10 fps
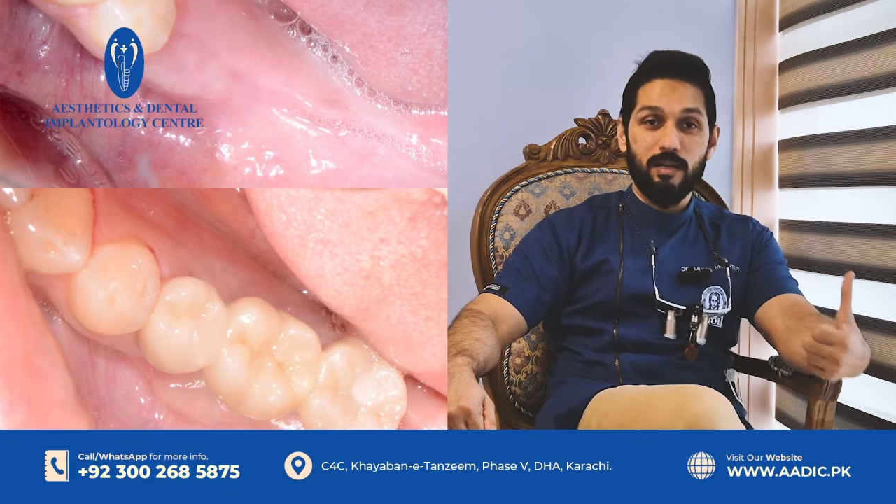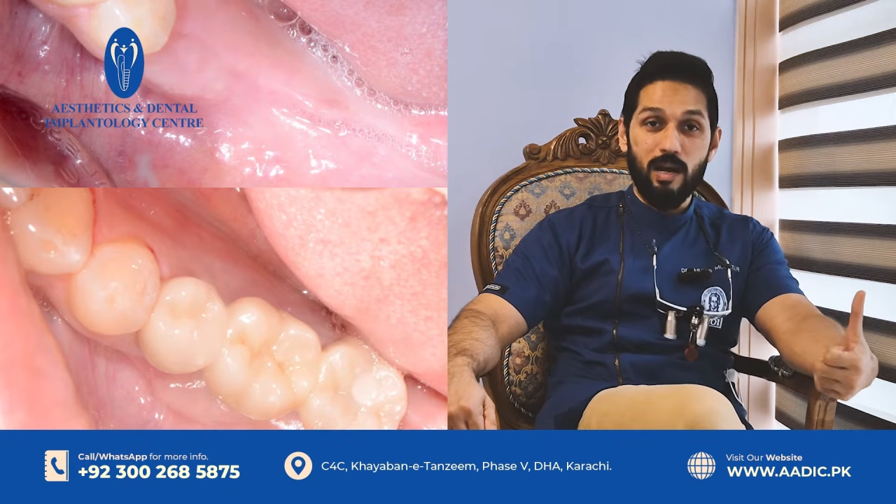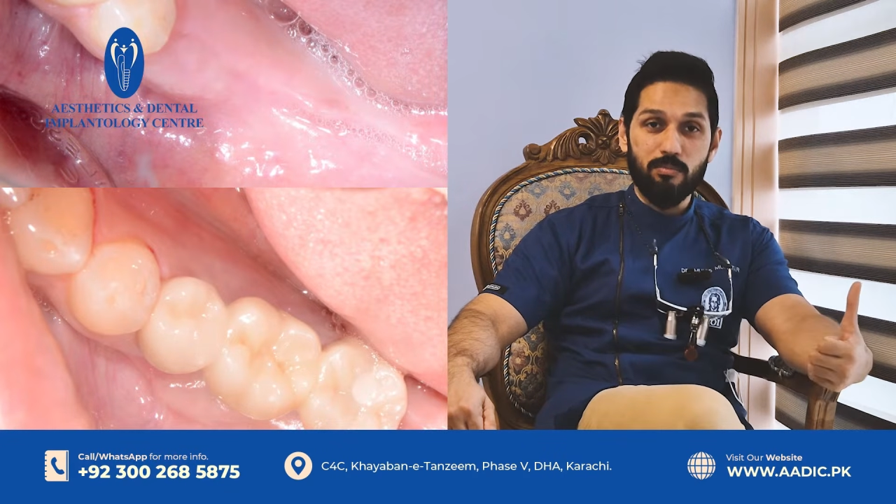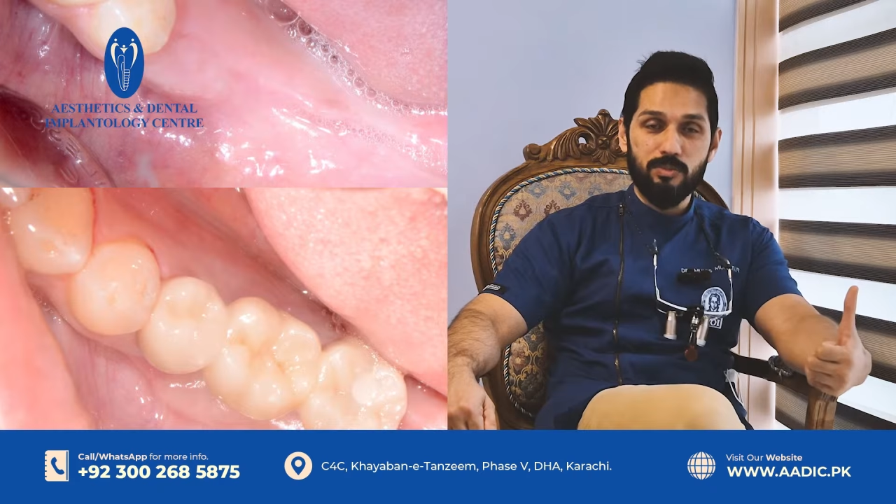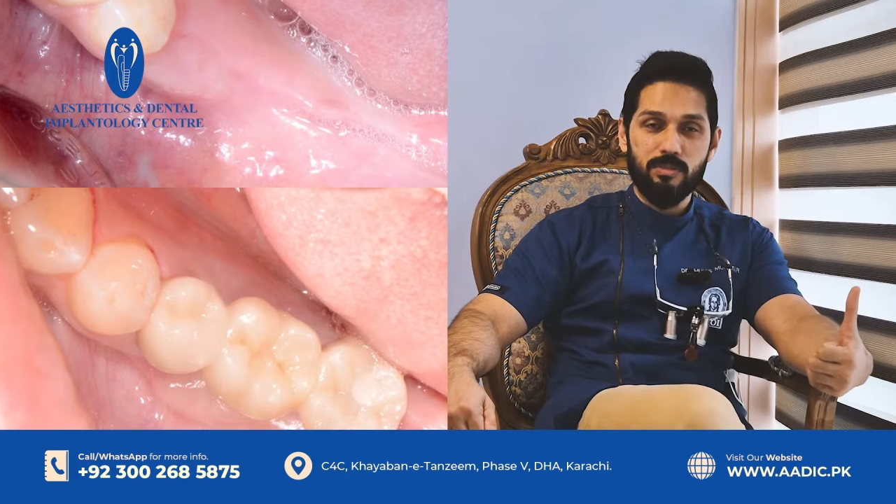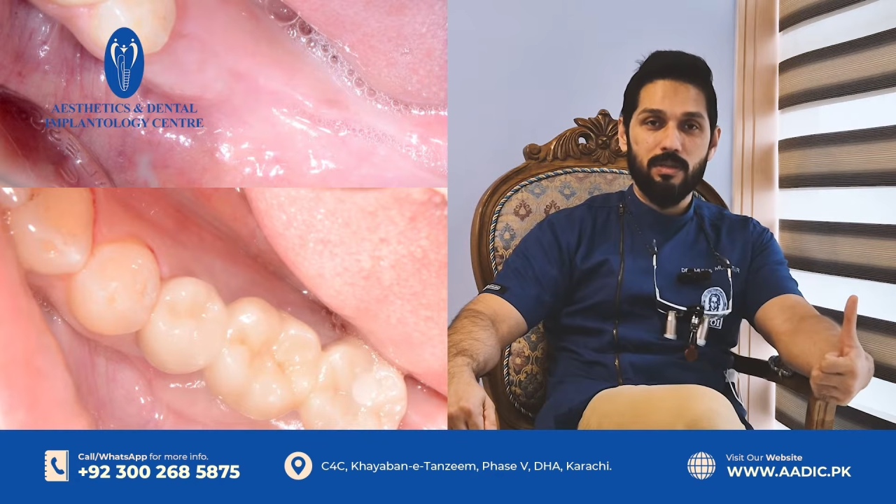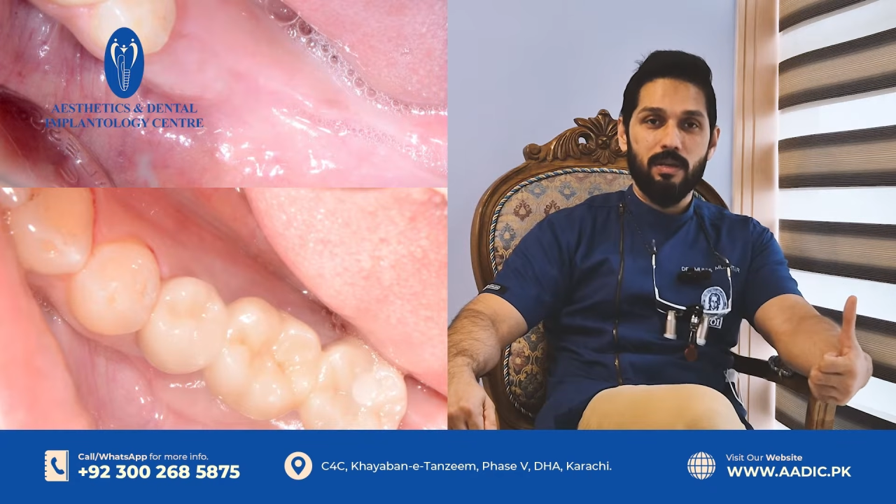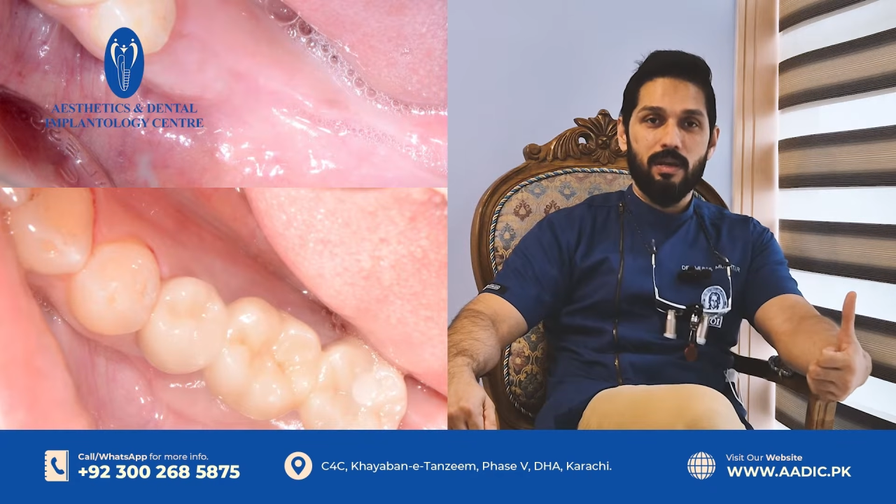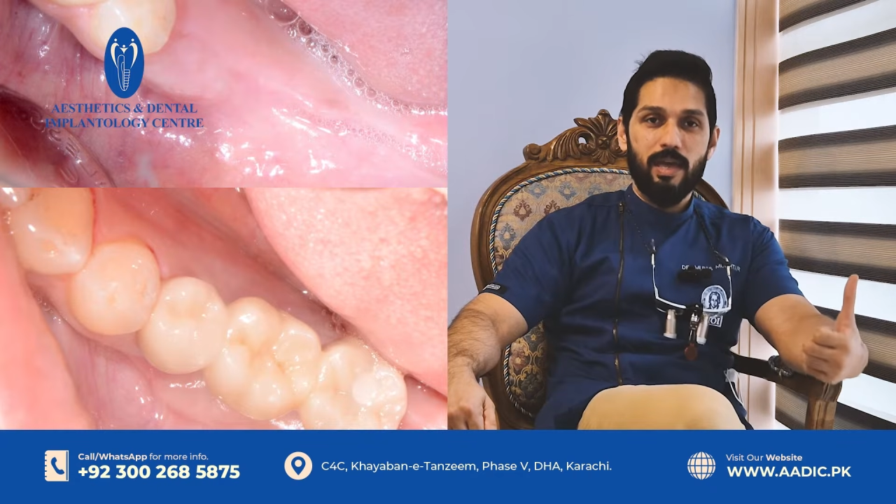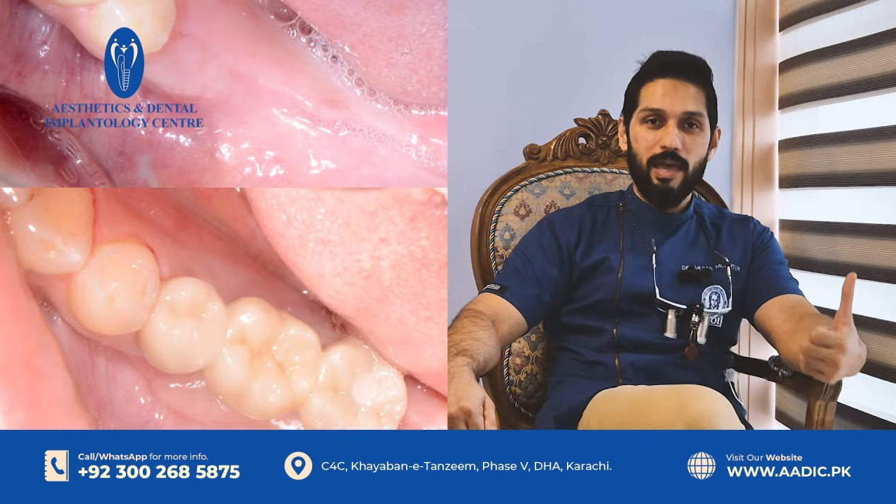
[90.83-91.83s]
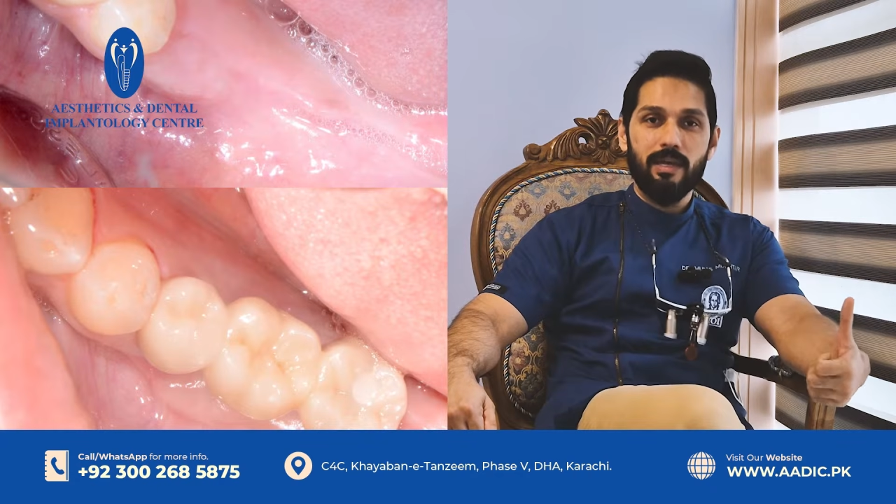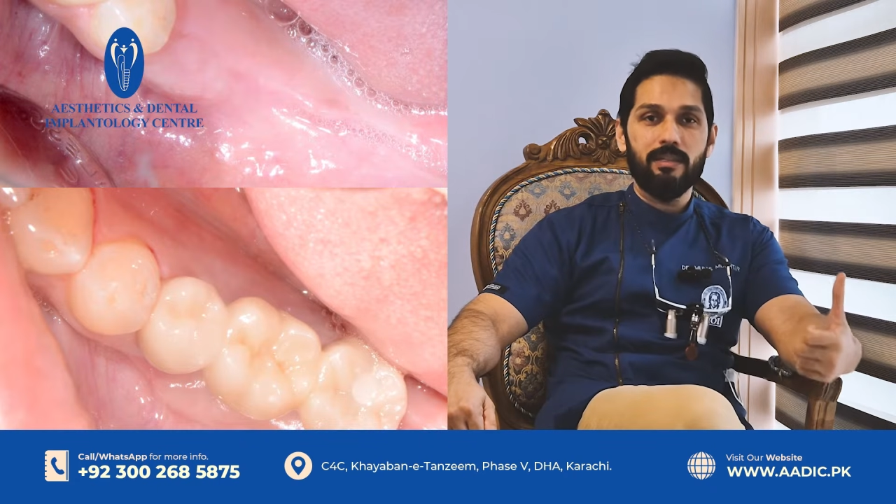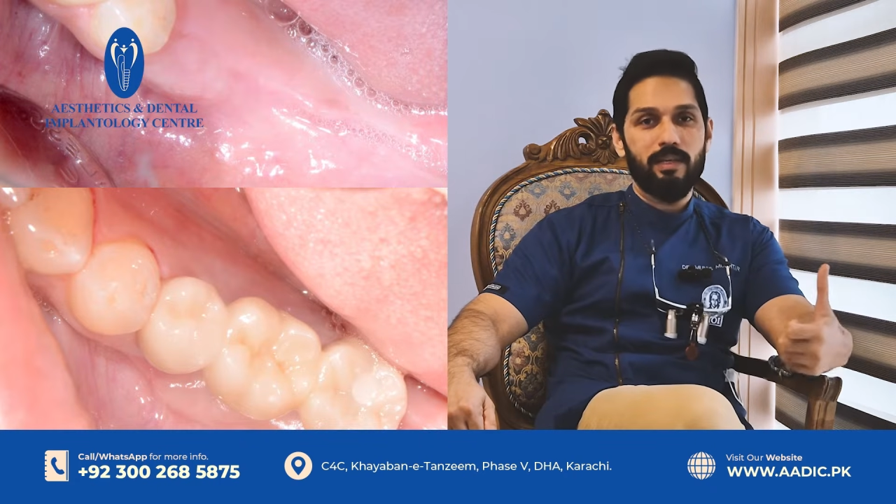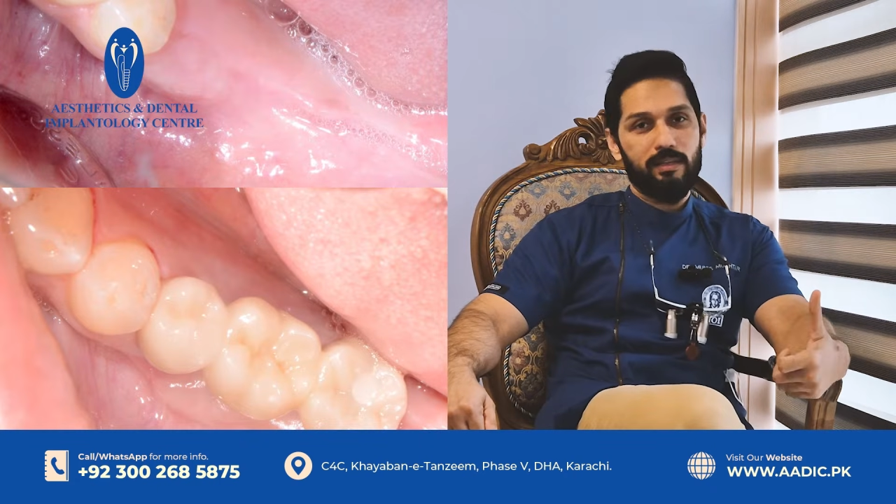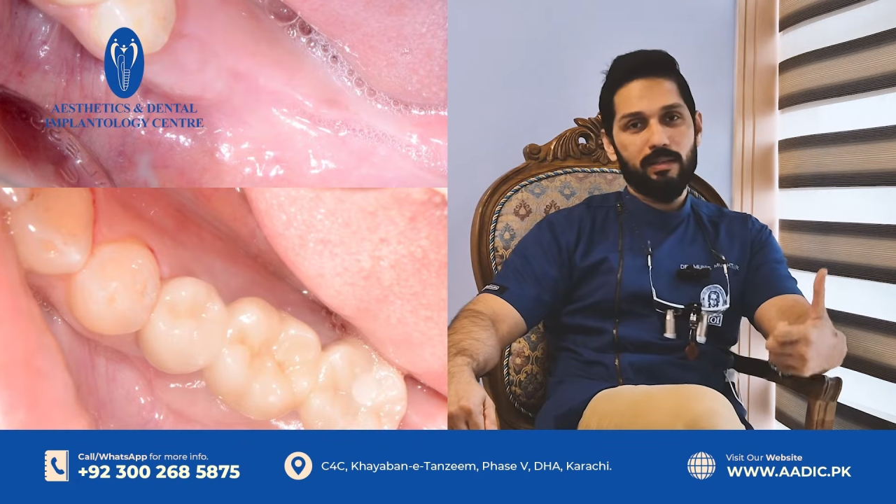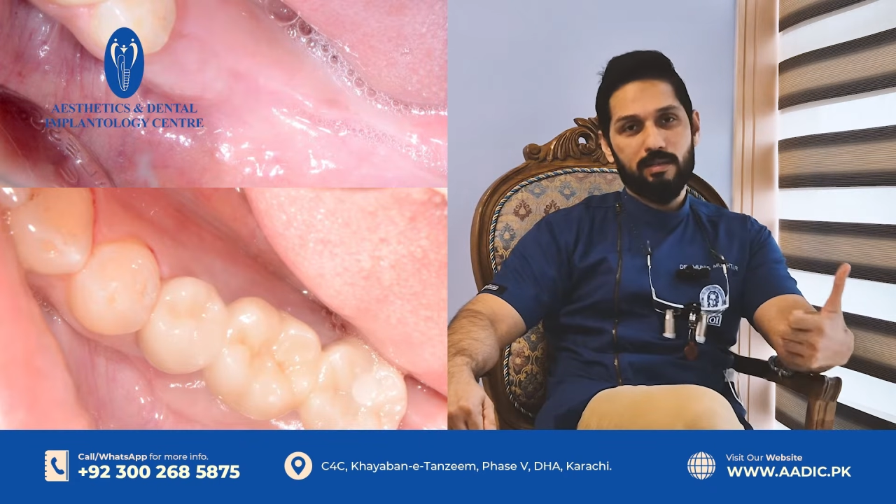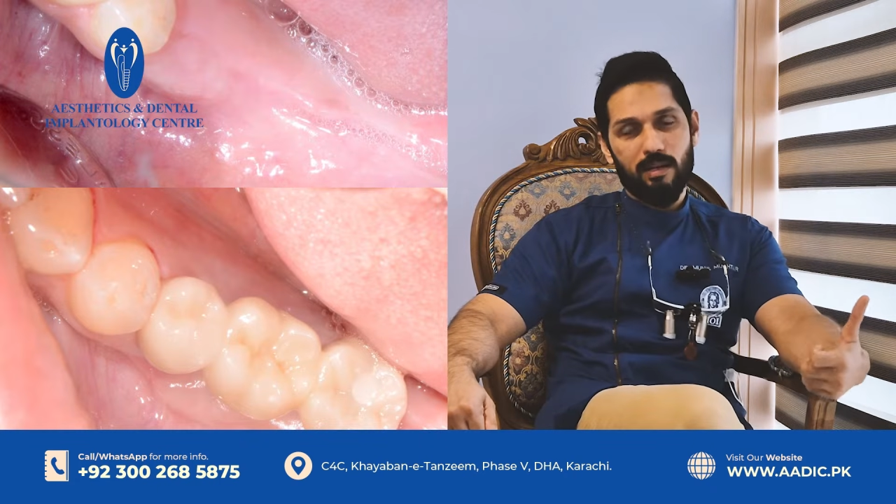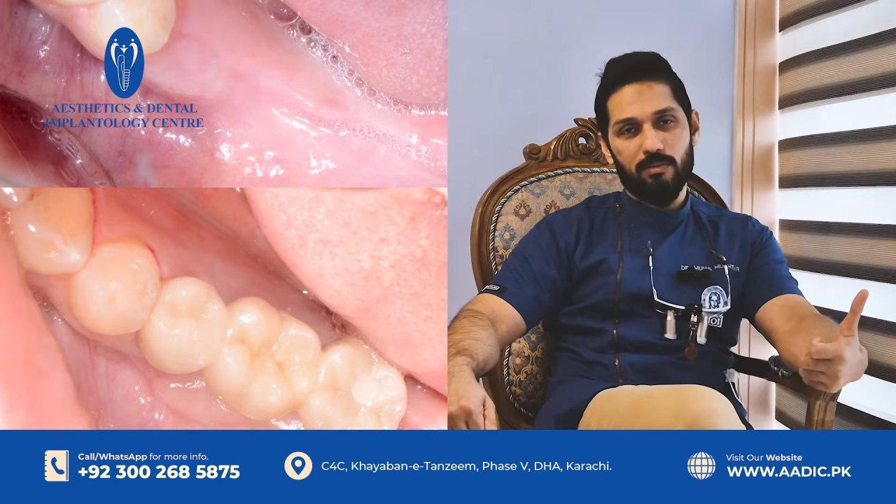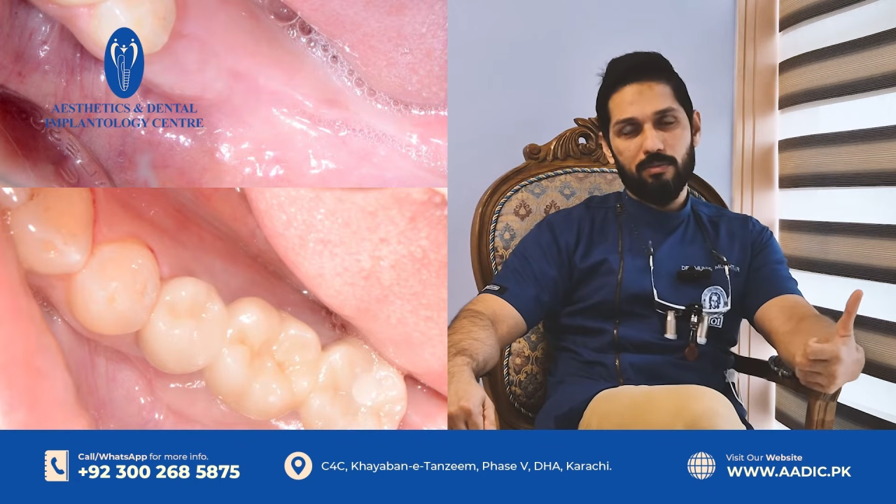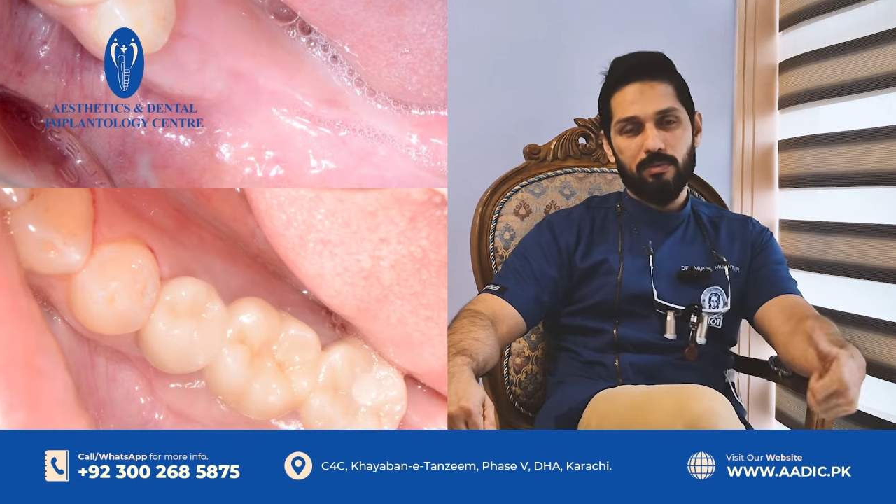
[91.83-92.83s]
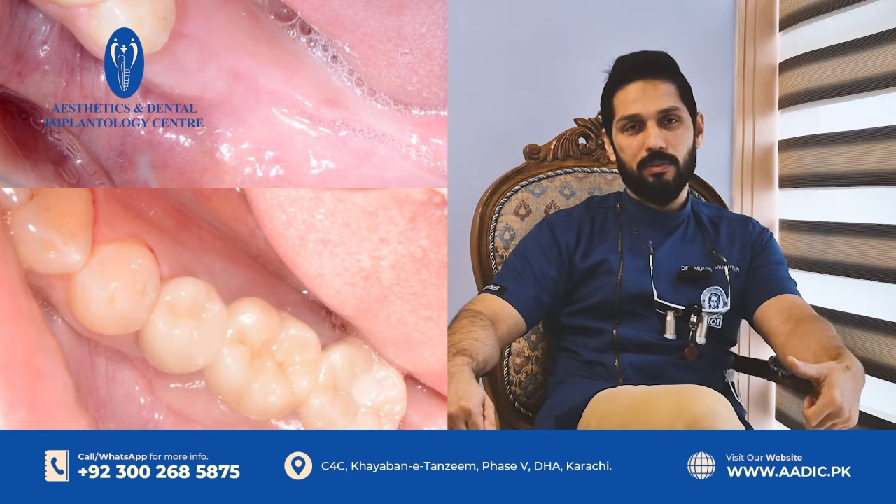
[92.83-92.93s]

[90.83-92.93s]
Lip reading: gums, and then the crown.